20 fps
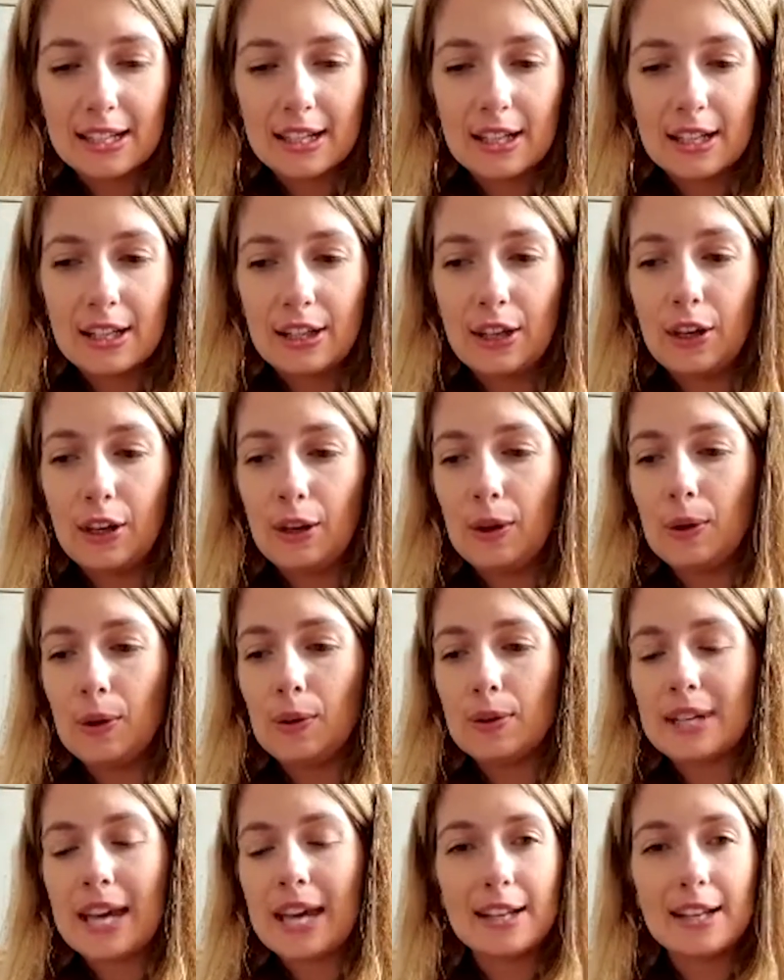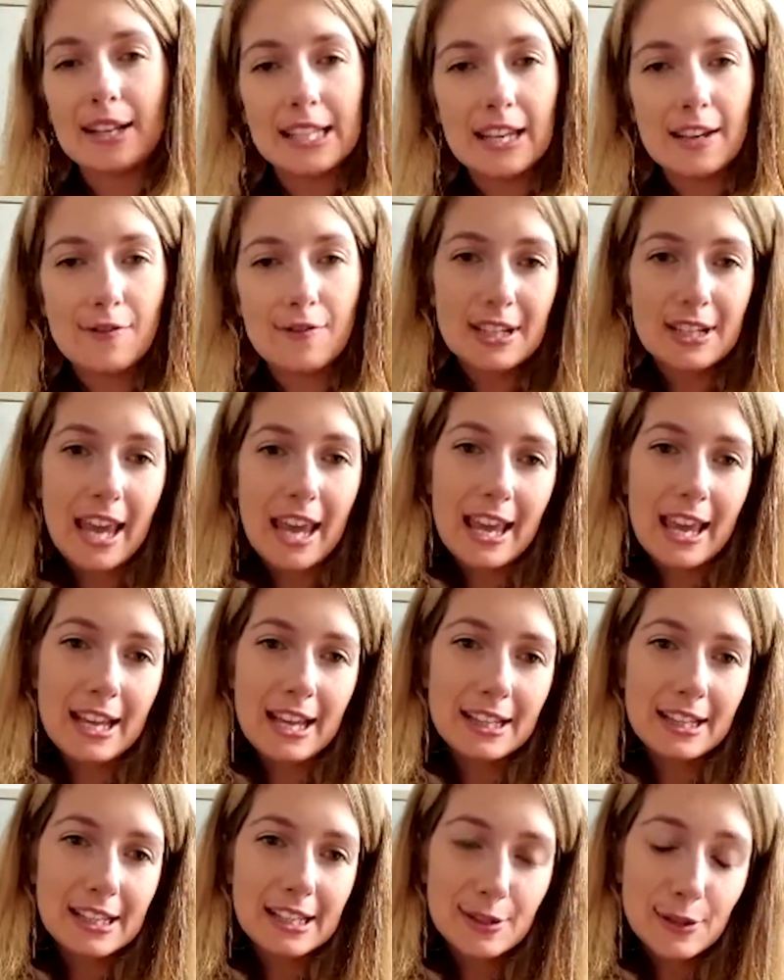you tend to either
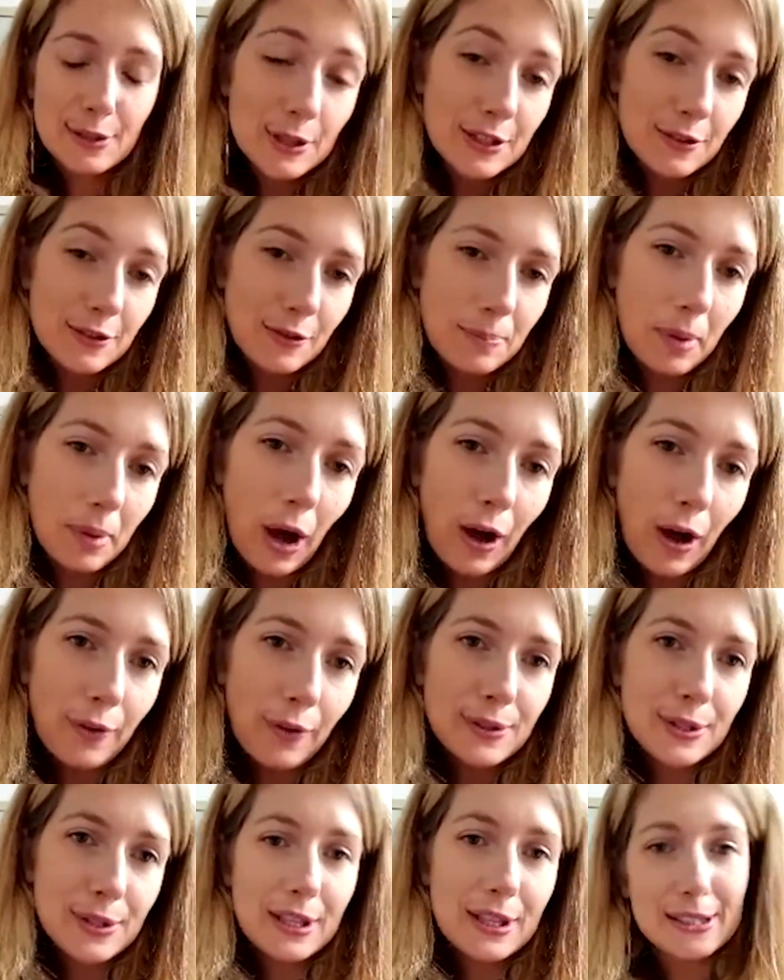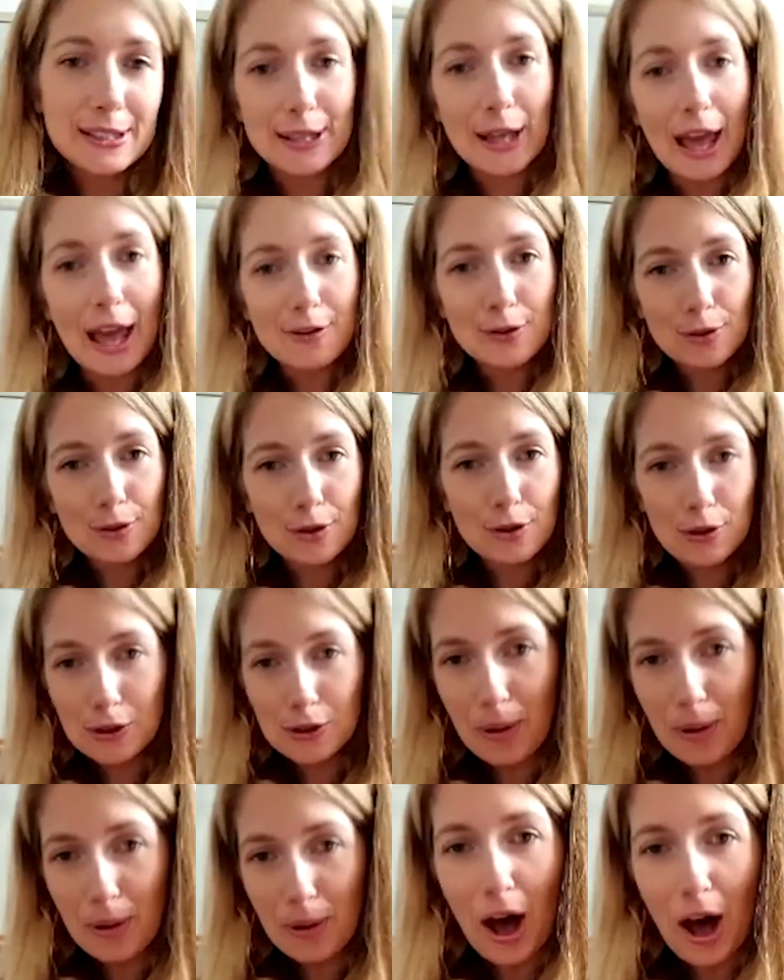there's two different paths. So there's the editorial
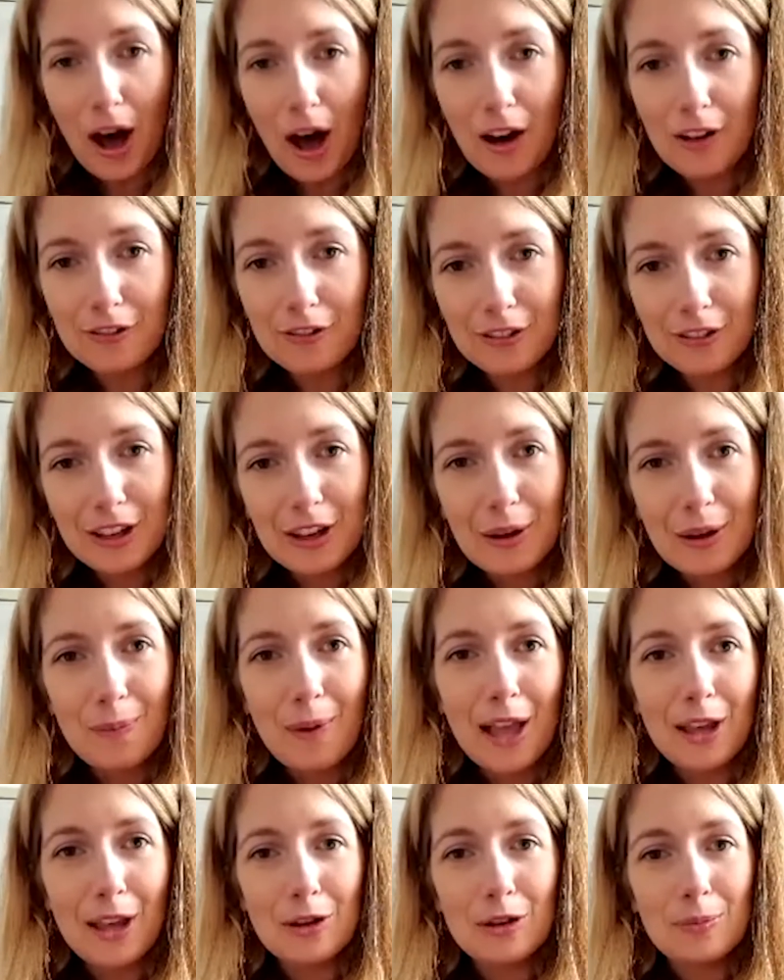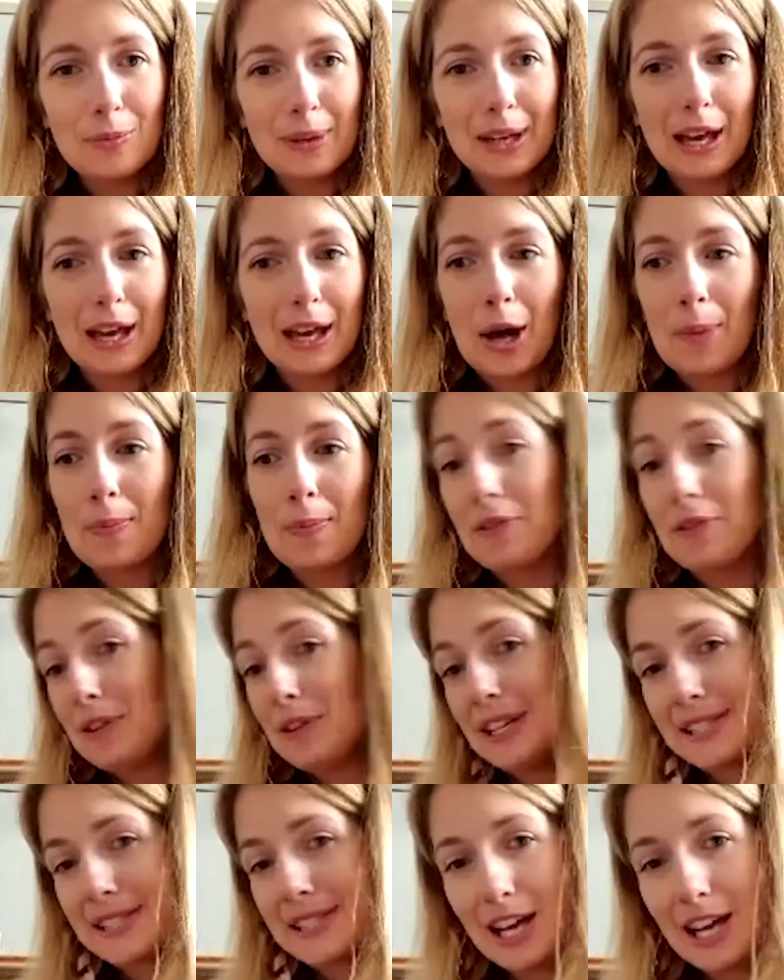path, where you'll become a
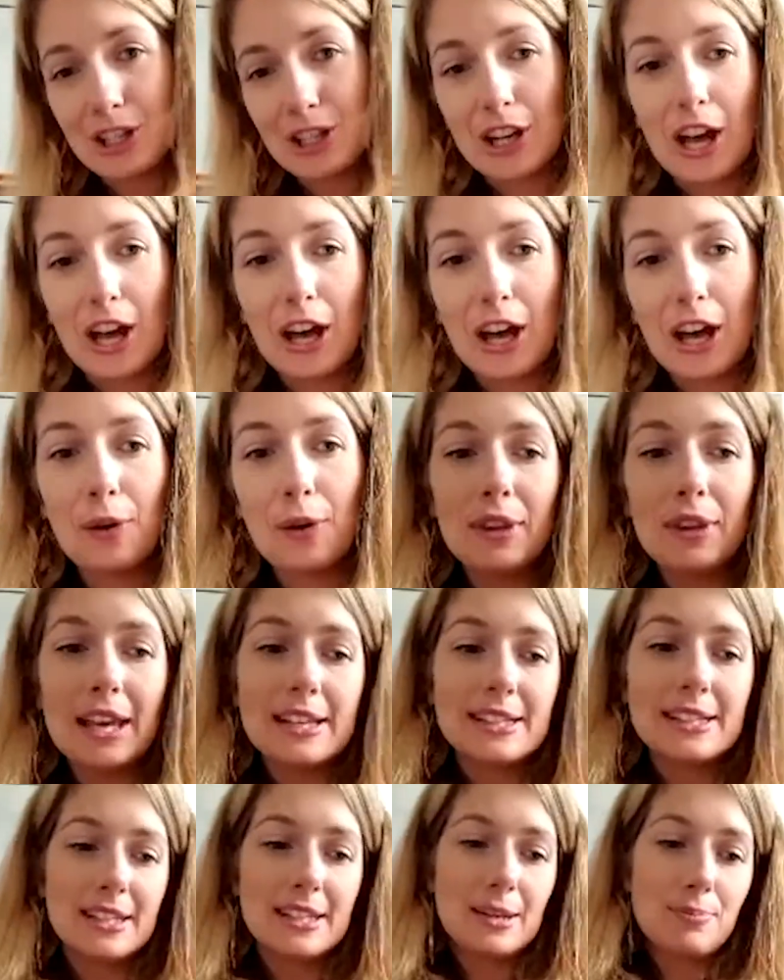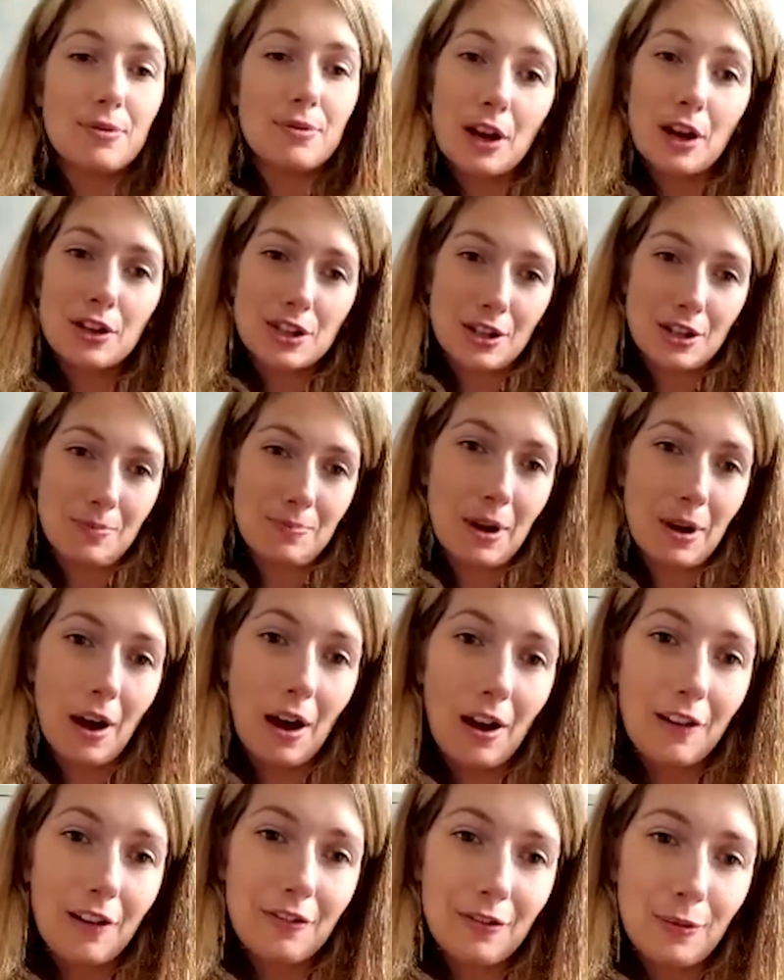researcher, or there's the production
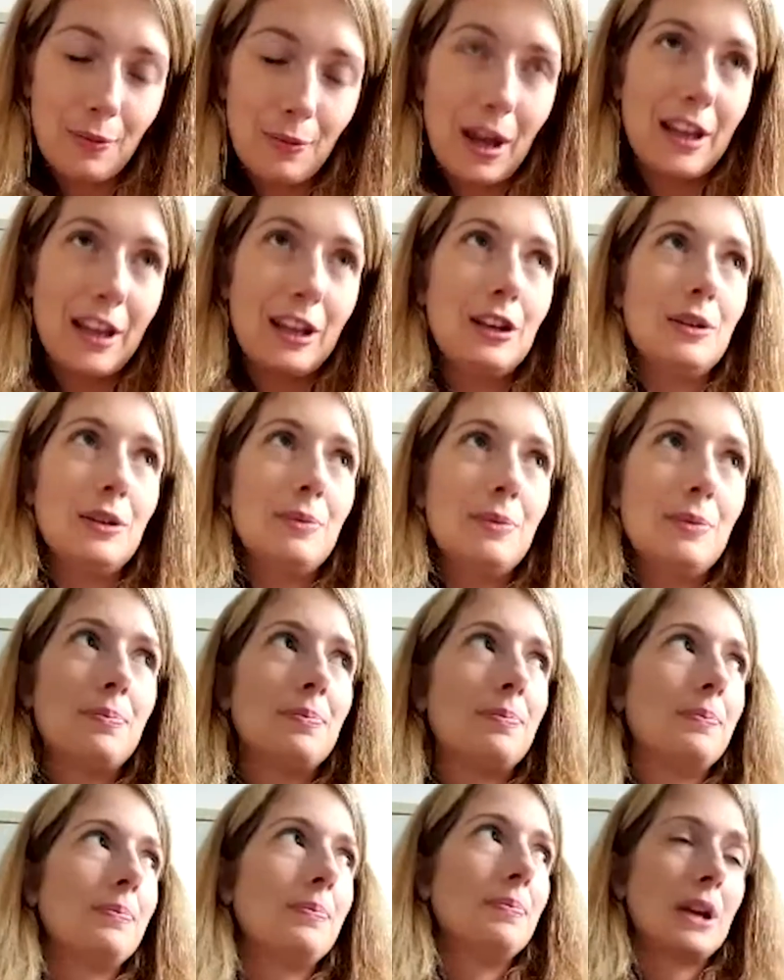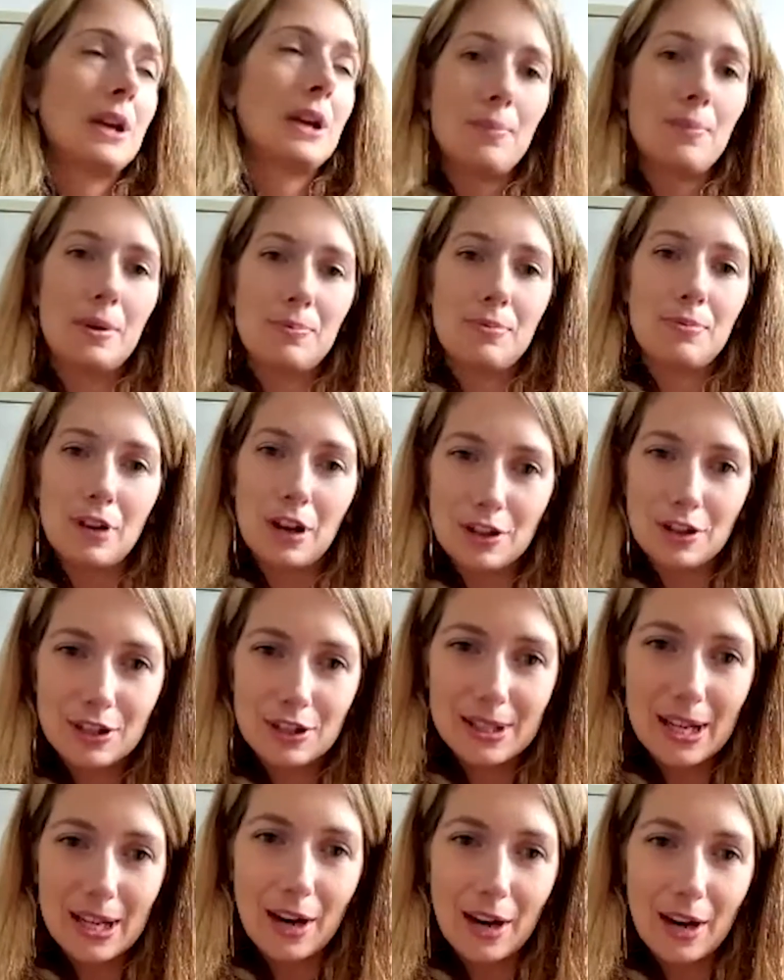path, where you become a production
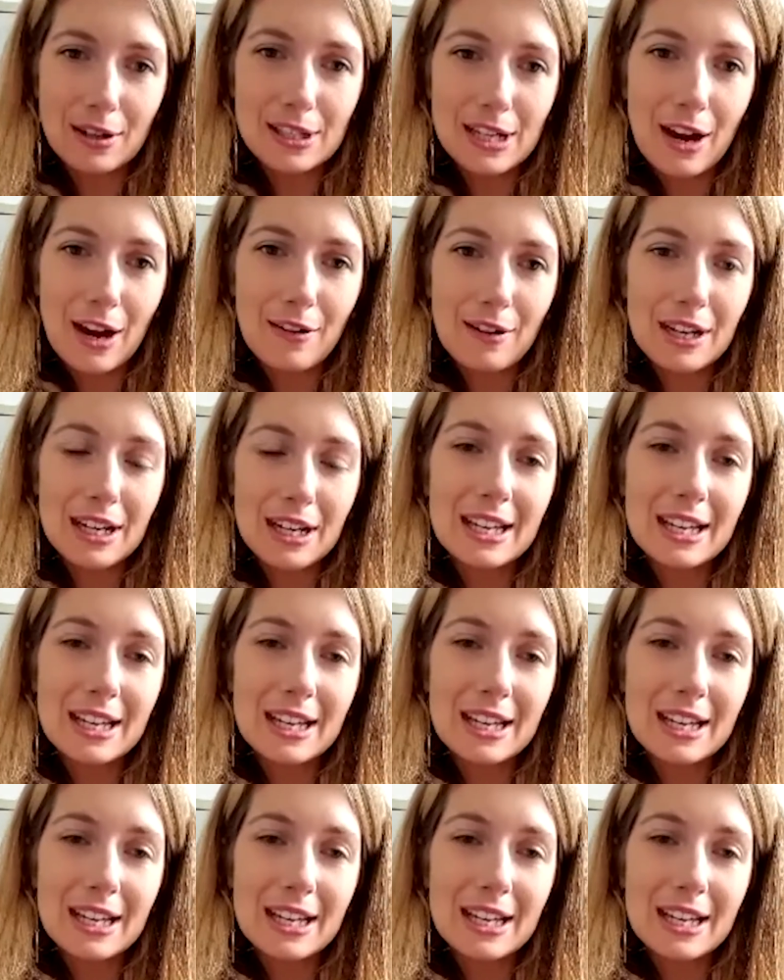secretary.